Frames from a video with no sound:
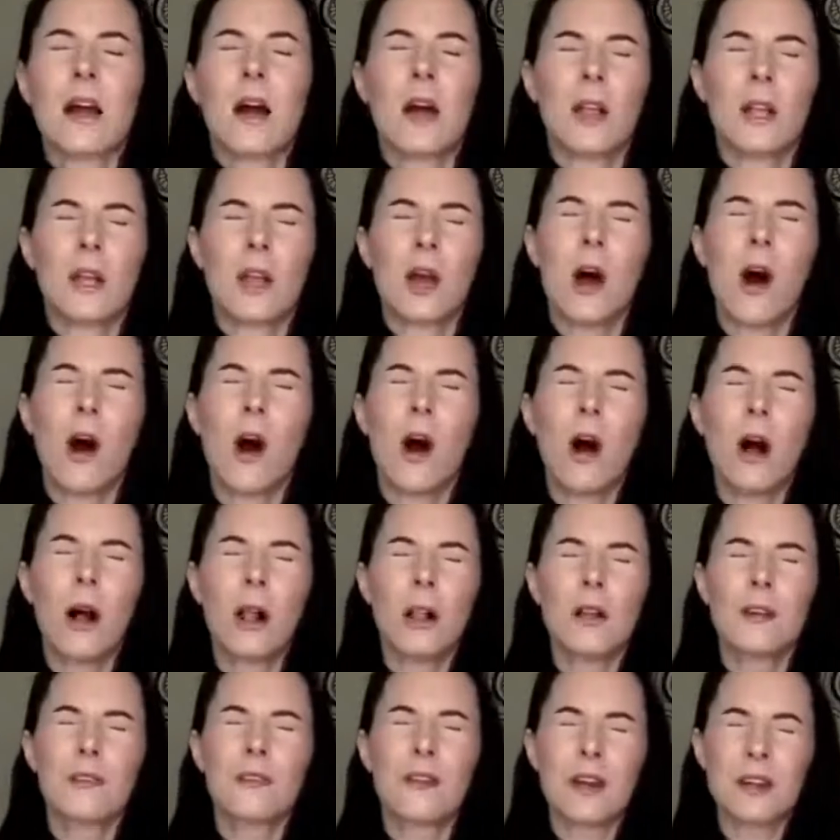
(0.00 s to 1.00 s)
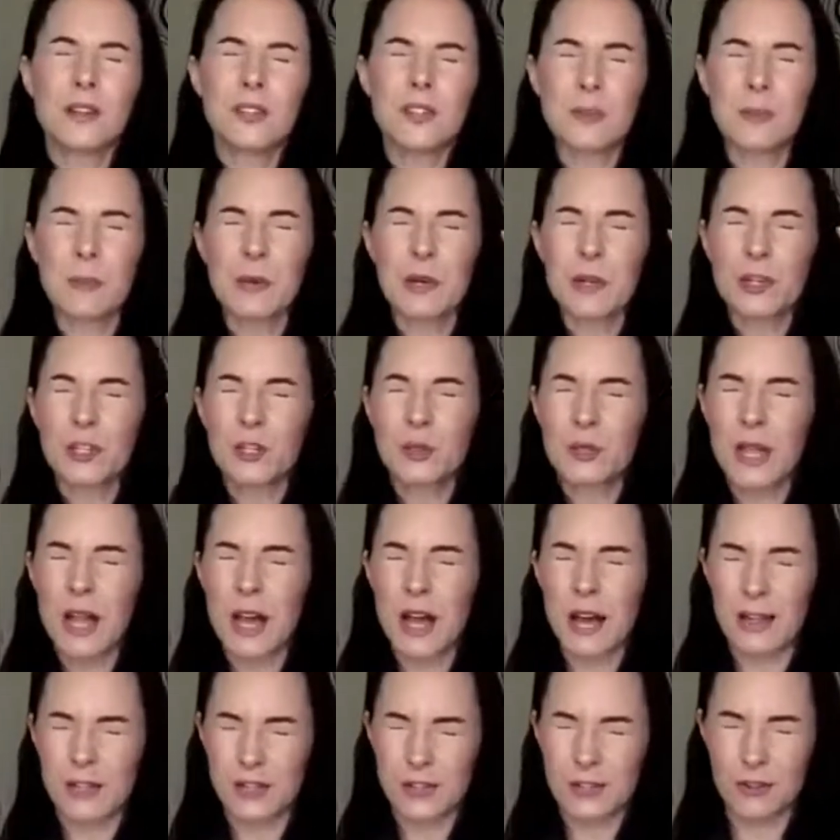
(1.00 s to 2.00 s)
I call on all of our
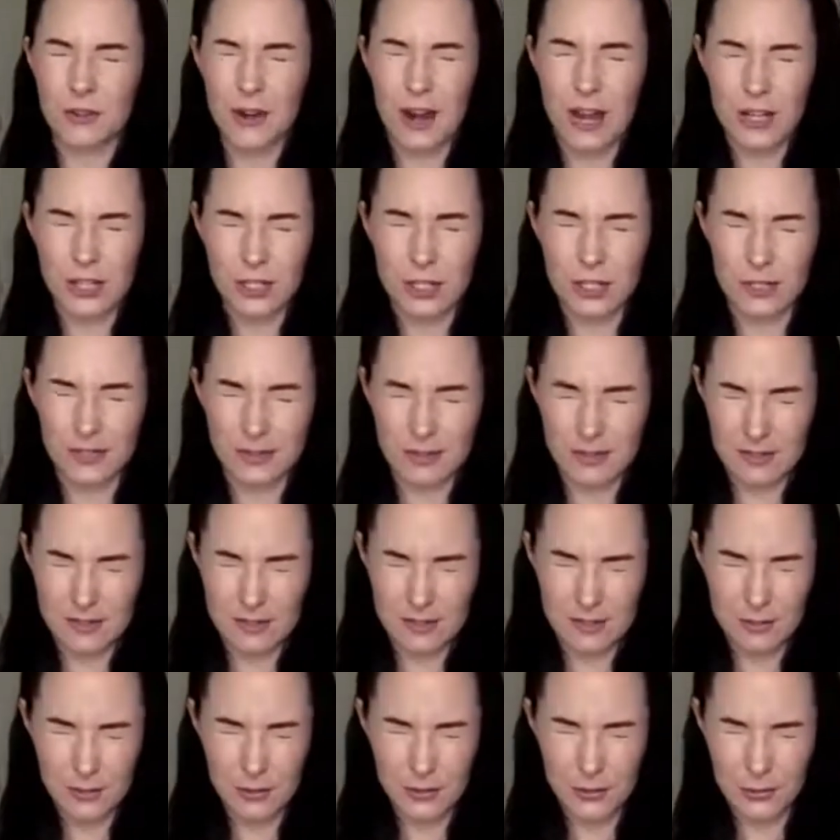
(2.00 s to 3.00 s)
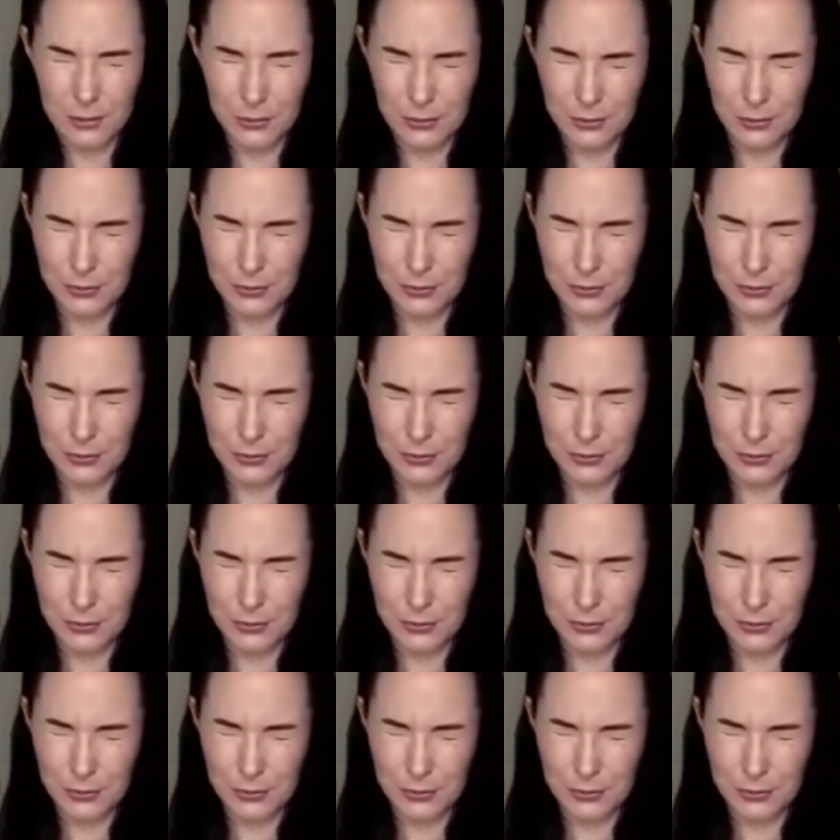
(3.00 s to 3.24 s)
spiritual entourages.